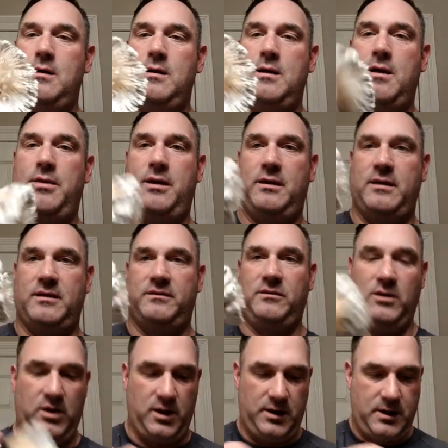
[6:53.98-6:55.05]
think that's
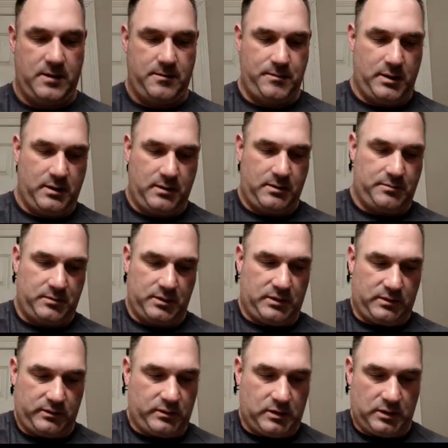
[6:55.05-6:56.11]
good, but let me
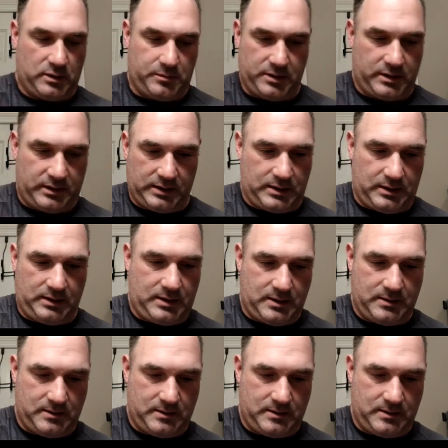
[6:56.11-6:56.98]
do it a little bit again.